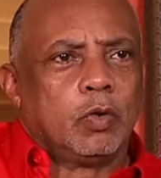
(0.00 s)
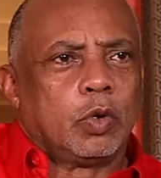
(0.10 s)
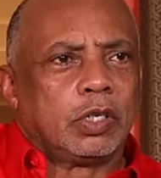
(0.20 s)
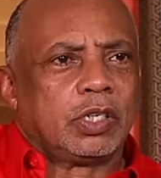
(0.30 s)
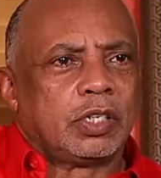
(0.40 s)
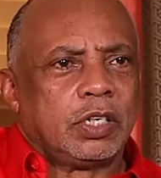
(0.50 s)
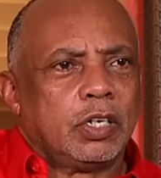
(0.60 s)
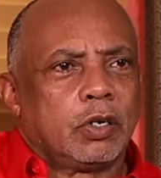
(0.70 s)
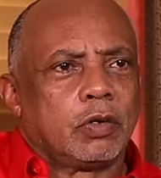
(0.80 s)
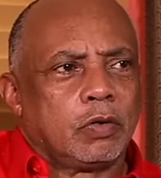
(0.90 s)
was,
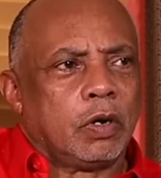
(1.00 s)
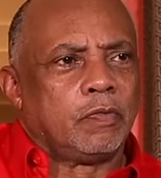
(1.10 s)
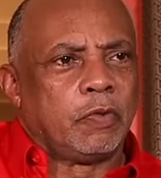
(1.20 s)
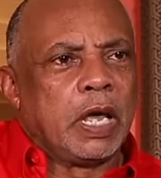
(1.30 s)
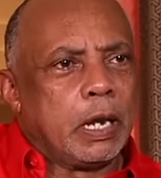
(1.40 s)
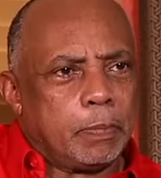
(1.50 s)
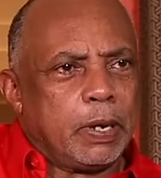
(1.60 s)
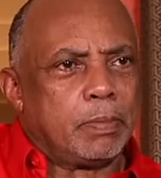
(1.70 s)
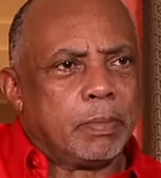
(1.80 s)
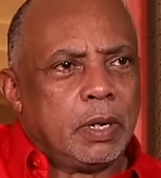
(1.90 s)
you know, to help
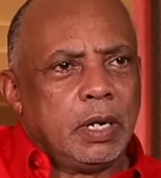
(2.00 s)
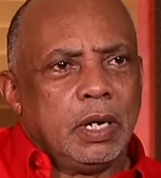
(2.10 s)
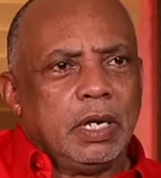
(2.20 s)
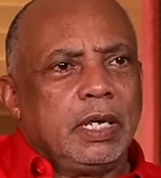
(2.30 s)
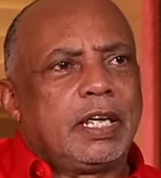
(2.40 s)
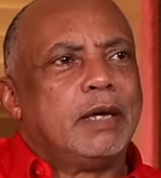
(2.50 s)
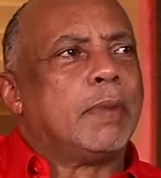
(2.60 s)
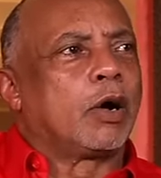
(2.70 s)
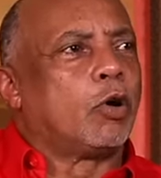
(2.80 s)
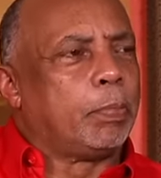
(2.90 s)
him. He came
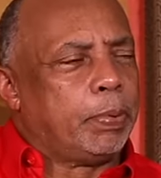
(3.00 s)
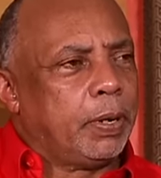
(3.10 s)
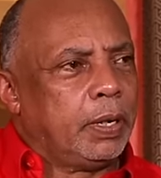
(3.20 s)
back up